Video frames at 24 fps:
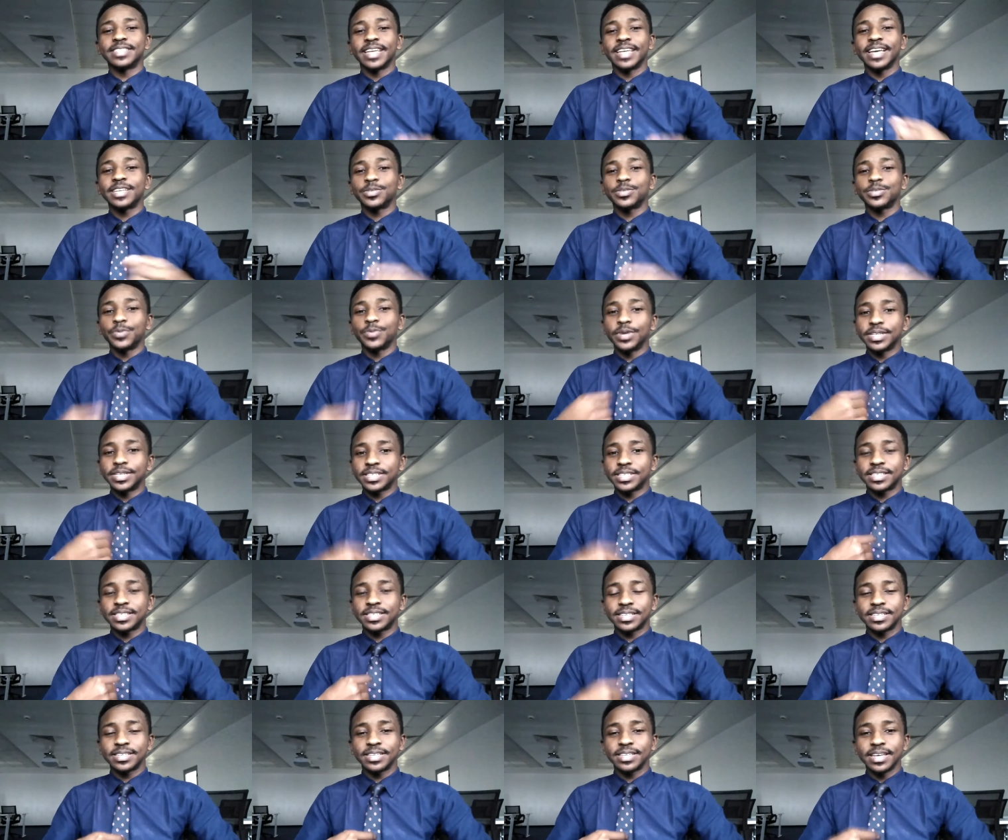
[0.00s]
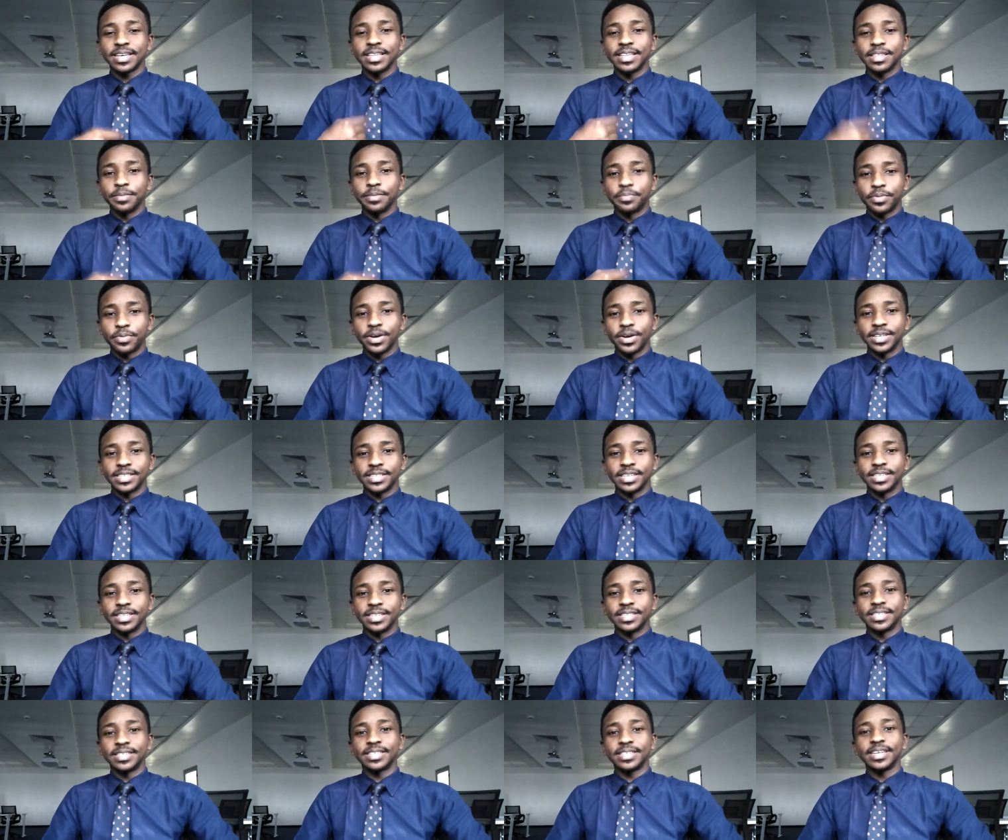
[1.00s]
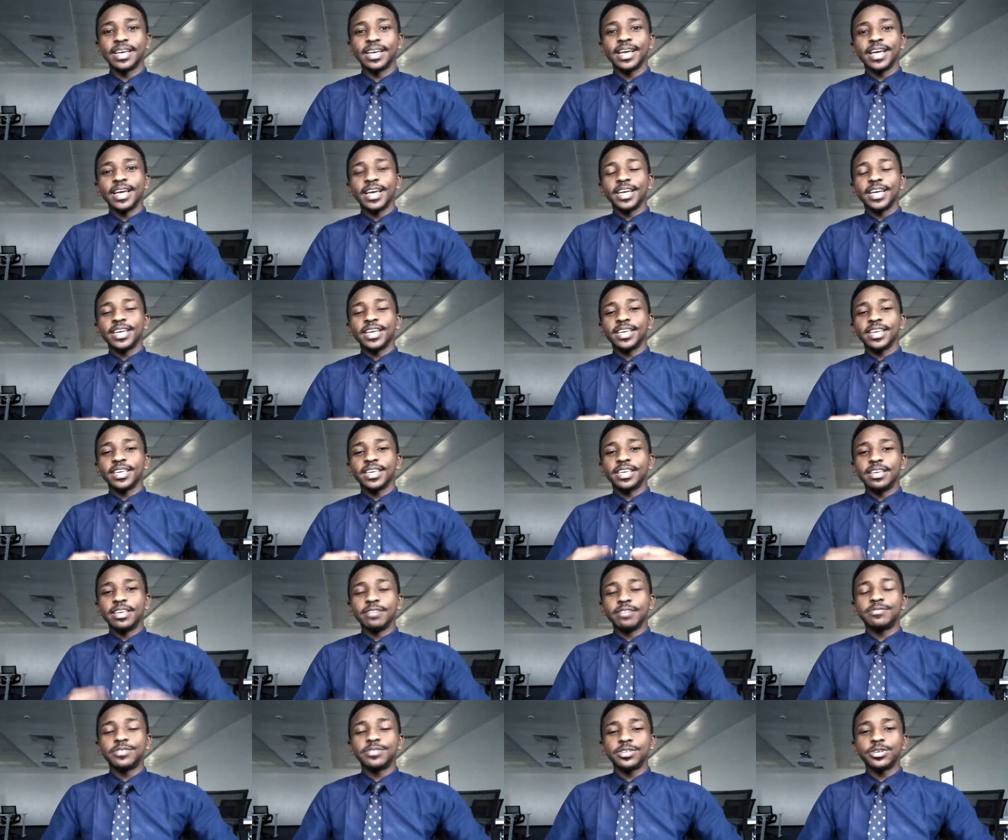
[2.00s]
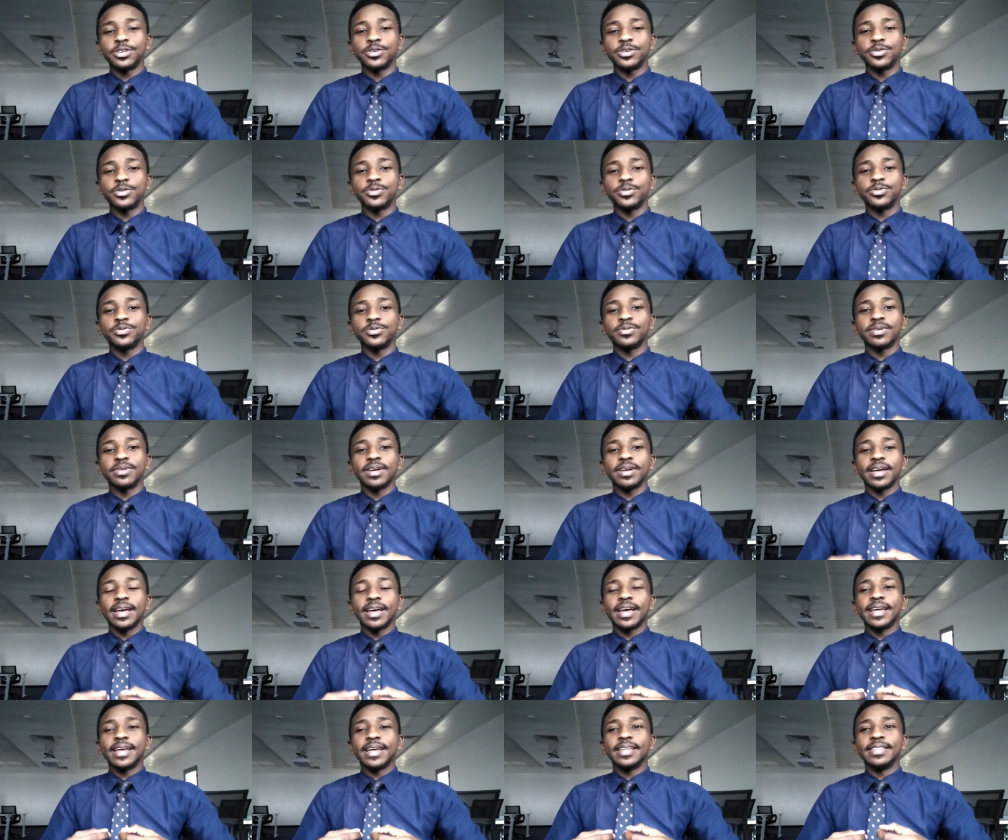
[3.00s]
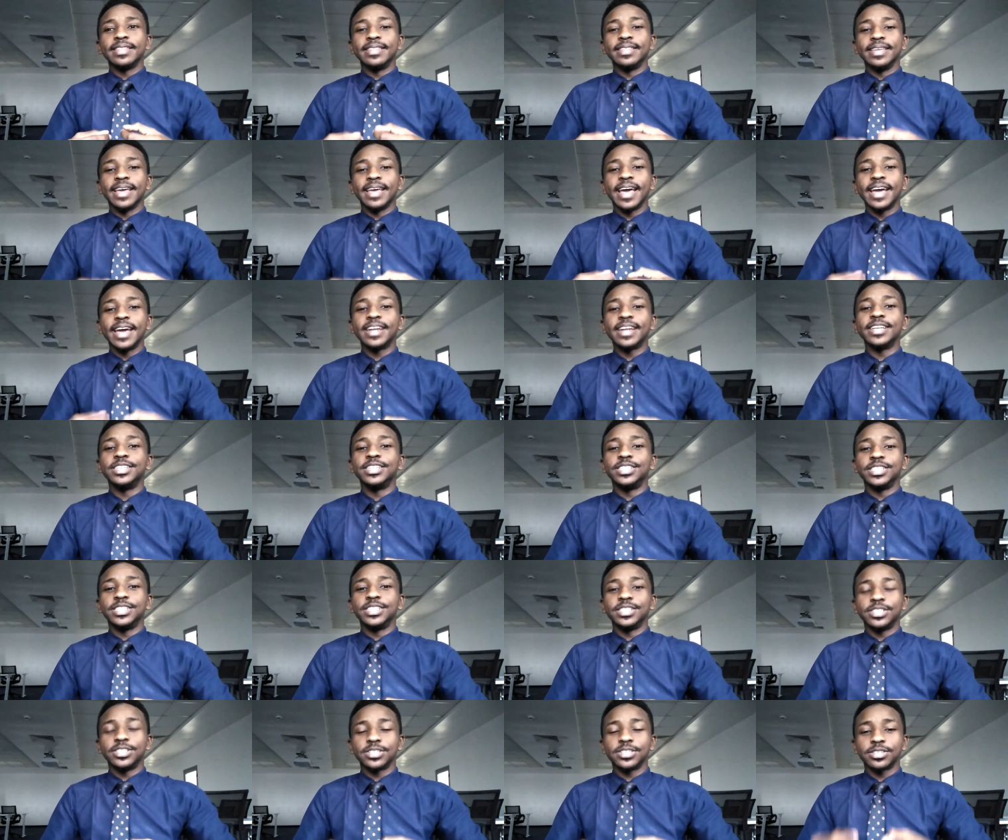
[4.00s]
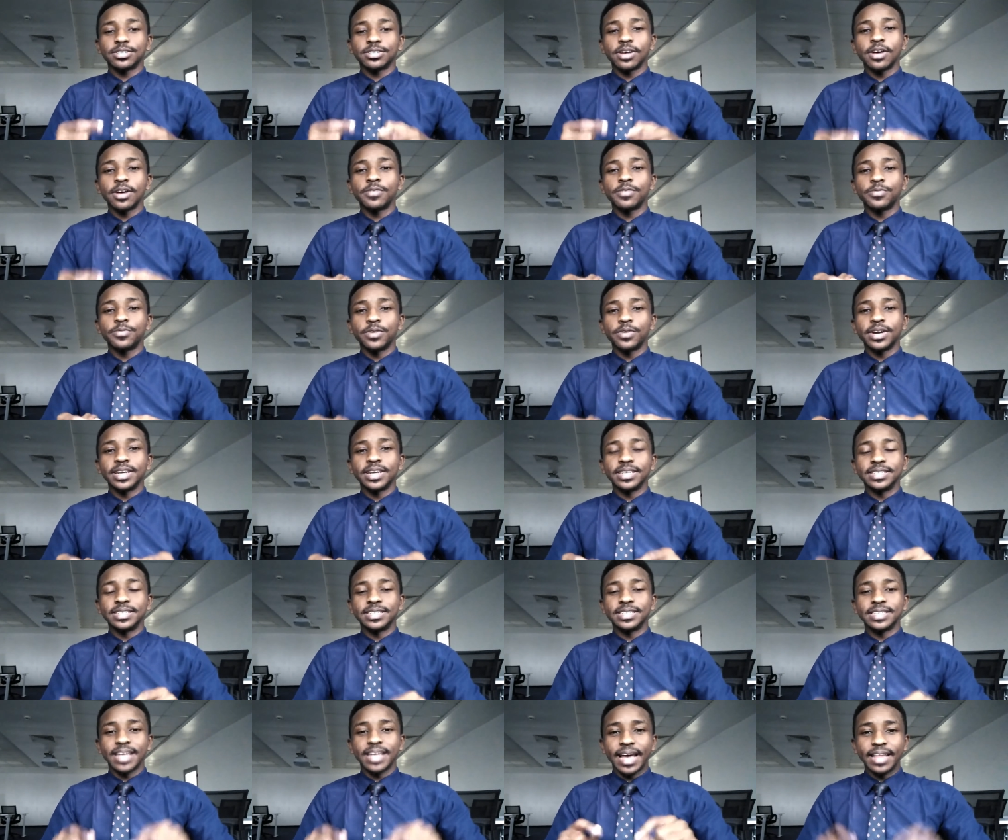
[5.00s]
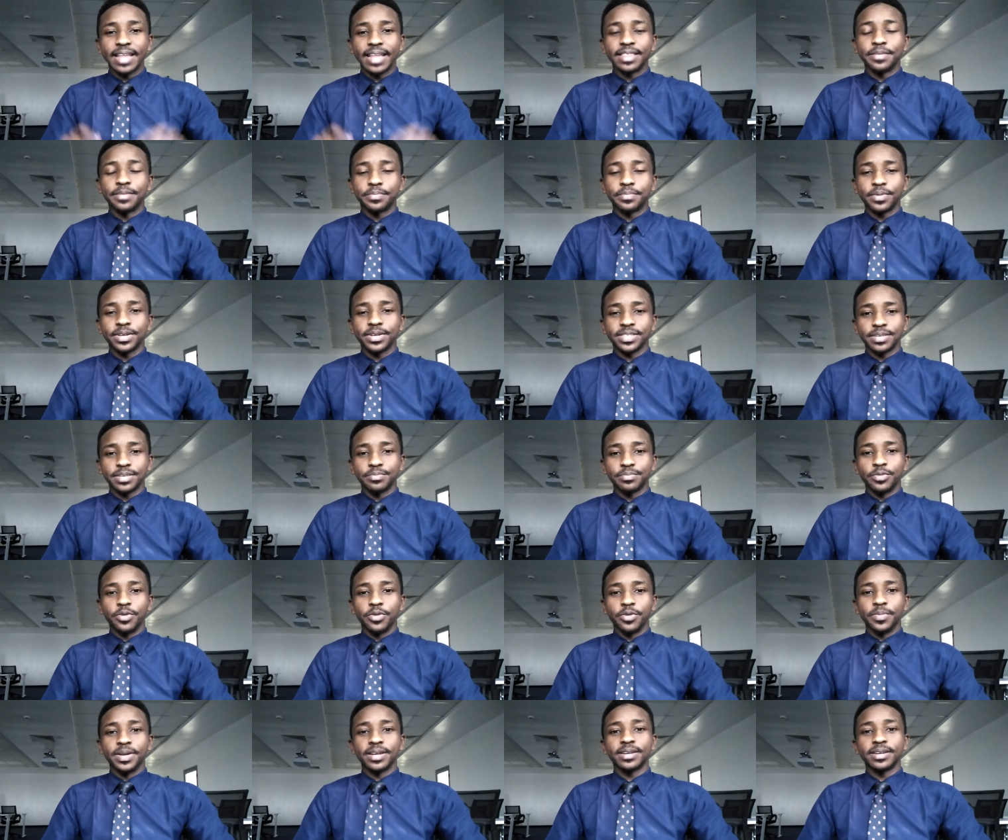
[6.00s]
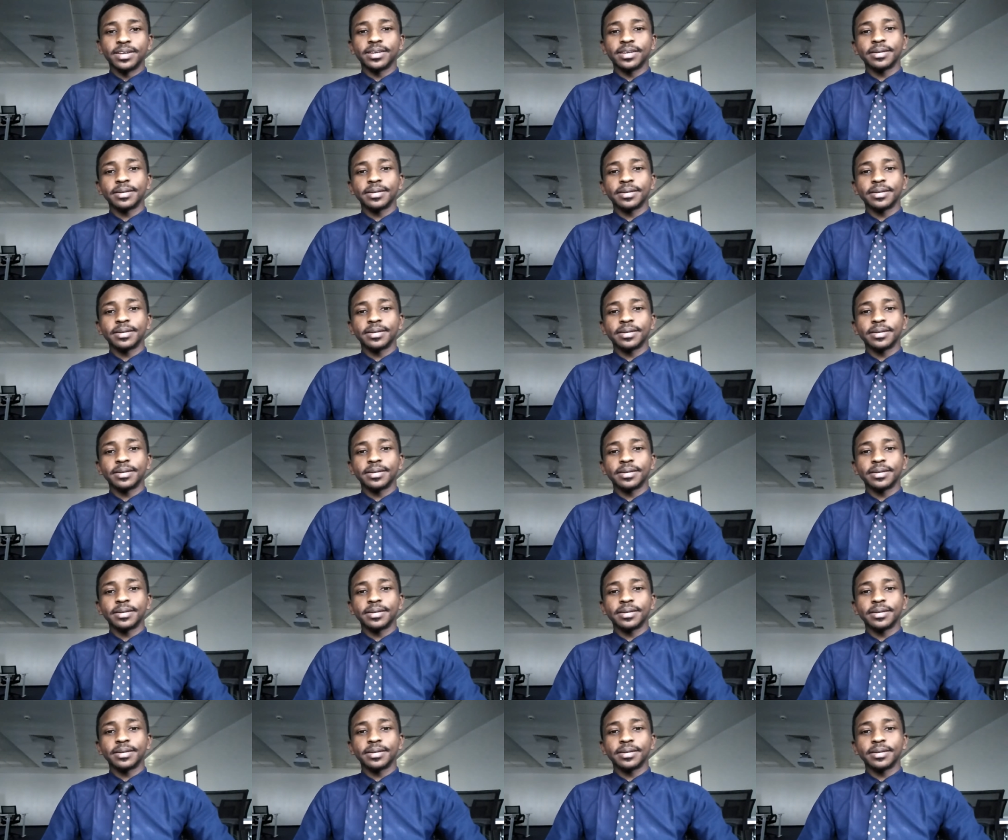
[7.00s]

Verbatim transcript: takes what's in the present, gives you the energy to solve what is at the present moment.